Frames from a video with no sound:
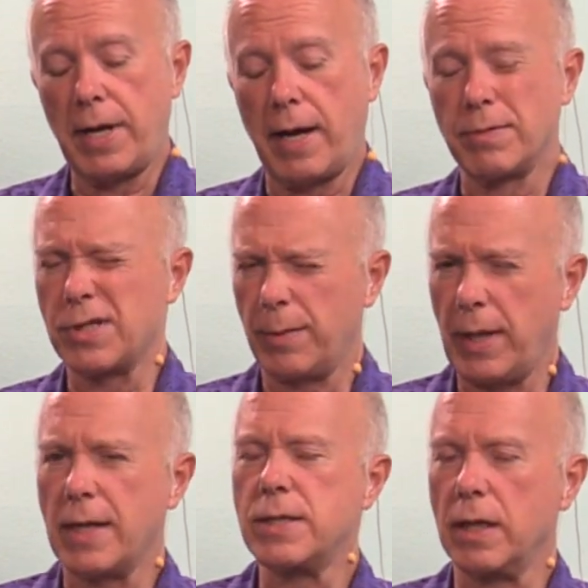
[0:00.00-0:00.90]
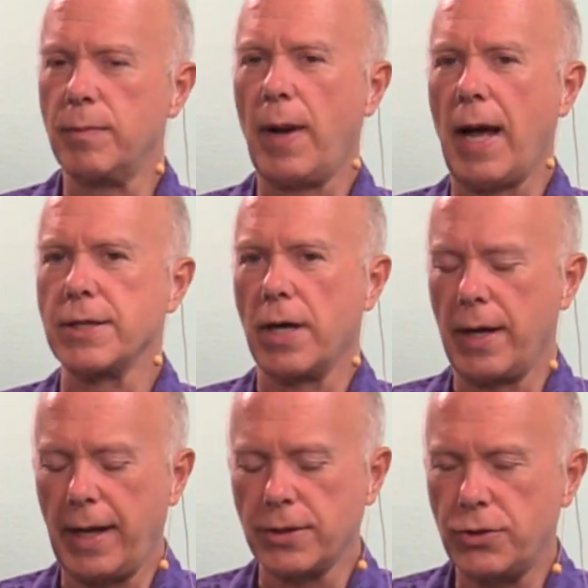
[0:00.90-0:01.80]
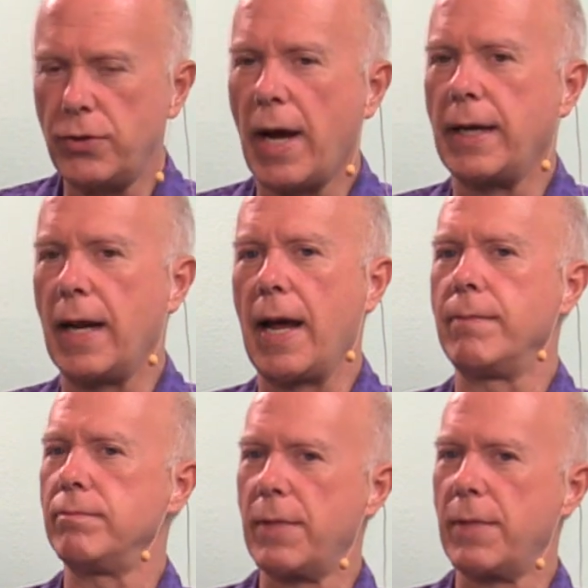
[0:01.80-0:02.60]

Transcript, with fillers: Now, some of that still applies on an X two ninety-nine.